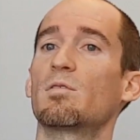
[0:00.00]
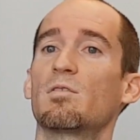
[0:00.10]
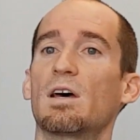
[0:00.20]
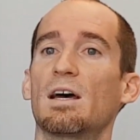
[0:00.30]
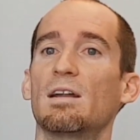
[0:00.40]
of
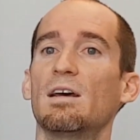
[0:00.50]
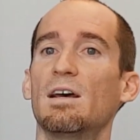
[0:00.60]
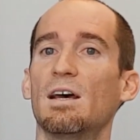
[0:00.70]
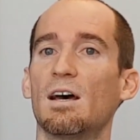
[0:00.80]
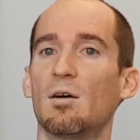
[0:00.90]
that.
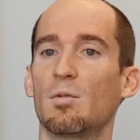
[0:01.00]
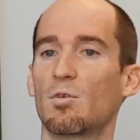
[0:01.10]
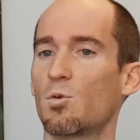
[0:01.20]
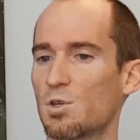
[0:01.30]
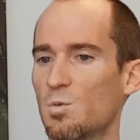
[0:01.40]
And
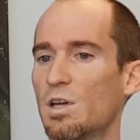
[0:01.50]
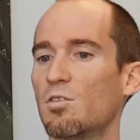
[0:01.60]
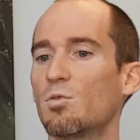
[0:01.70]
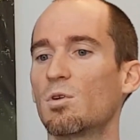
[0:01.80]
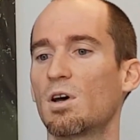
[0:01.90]
of course, we can
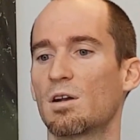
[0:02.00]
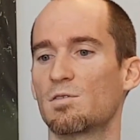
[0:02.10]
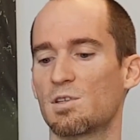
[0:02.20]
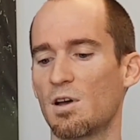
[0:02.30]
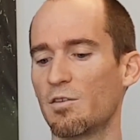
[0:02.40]
do a lot of
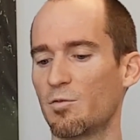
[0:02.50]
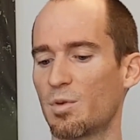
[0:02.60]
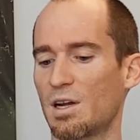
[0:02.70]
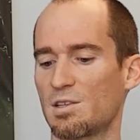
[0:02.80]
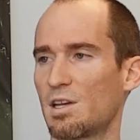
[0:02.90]
stuff,
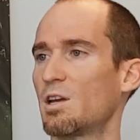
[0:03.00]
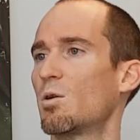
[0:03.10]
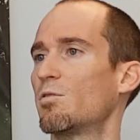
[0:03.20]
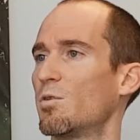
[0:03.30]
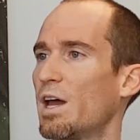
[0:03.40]
but I say, you
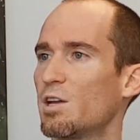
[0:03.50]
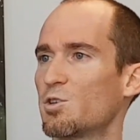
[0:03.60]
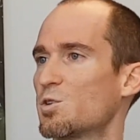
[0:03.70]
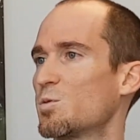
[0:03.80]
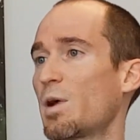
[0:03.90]
know, if you hate
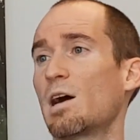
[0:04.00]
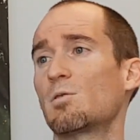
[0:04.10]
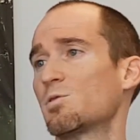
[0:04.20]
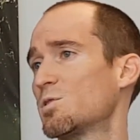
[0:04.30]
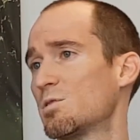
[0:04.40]
your
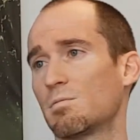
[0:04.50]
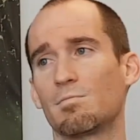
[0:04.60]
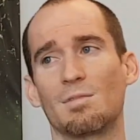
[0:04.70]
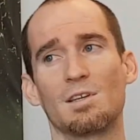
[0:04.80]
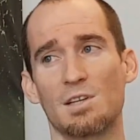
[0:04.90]
spouse,
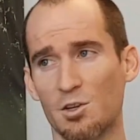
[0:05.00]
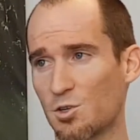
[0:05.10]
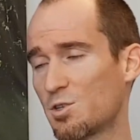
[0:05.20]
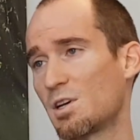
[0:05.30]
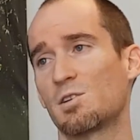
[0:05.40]
these
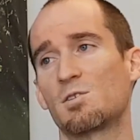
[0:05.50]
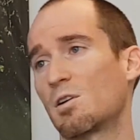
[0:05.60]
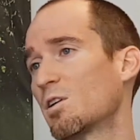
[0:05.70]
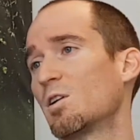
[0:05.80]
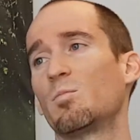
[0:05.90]
exercises
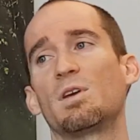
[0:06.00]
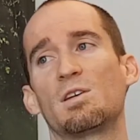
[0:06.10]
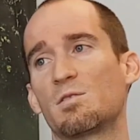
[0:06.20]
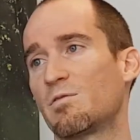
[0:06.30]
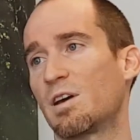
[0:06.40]
aren't going to be
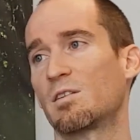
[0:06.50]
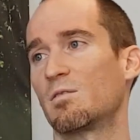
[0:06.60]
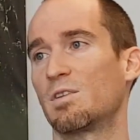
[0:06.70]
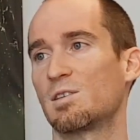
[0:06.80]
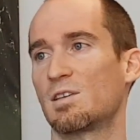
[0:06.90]
as
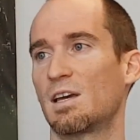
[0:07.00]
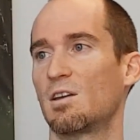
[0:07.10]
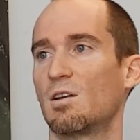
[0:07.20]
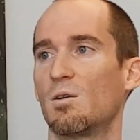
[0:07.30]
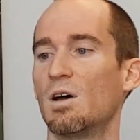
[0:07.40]
effective. It's like,
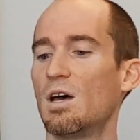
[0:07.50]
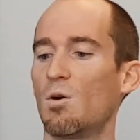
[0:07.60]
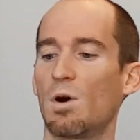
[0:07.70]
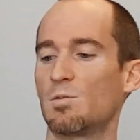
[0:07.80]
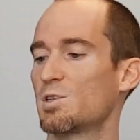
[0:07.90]
you know,
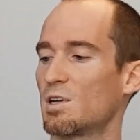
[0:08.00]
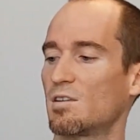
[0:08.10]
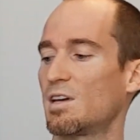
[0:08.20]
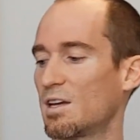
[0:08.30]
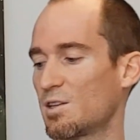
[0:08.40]
well, I'm just going
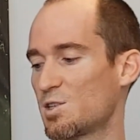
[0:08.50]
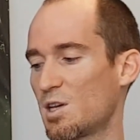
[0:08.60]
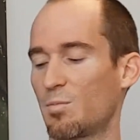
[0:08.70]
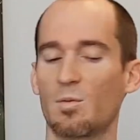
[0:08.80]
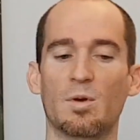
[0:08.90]
to take this
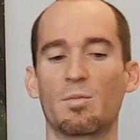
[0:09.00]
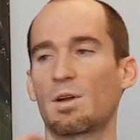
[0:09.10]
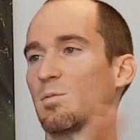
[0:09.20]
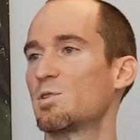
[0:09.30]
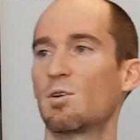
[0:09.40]
supplement, but
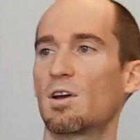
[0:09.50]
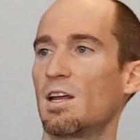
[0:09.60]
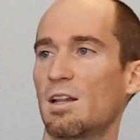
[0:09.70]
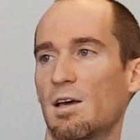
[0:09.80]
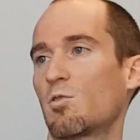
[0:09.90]
I'm still going to
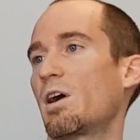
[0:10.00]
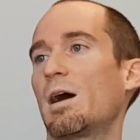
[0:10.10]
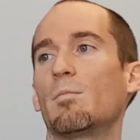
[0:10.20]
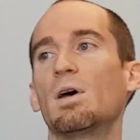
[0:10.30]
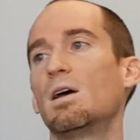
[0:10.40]
eat like
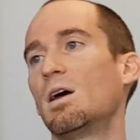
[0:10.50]
crap.